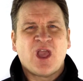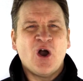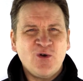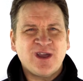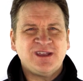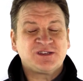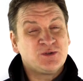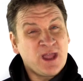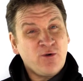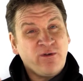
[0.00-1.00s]
Okay,
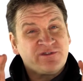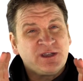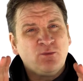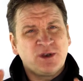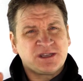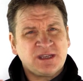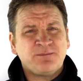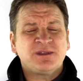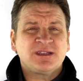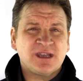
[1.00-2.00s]
so now we've seen what a
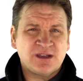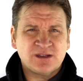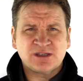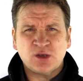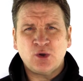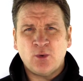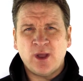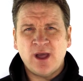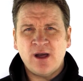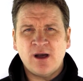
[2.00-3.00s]
septic tank and
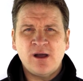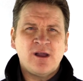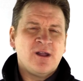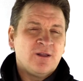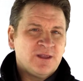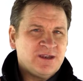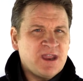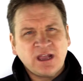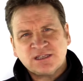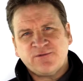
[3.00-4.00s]
soakaway are, the
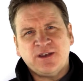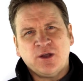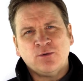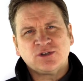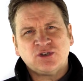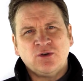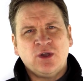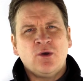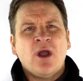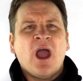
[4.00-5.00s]
next video will show
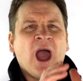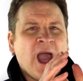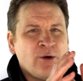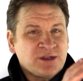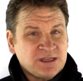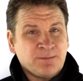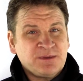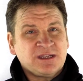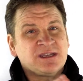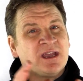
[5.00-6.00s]
you how a
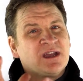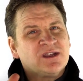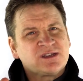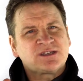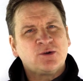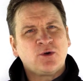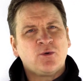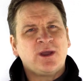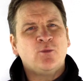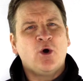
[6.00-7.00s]
septic tank and
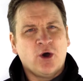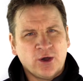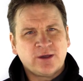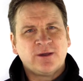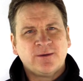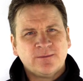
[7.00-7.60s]
soakaway work.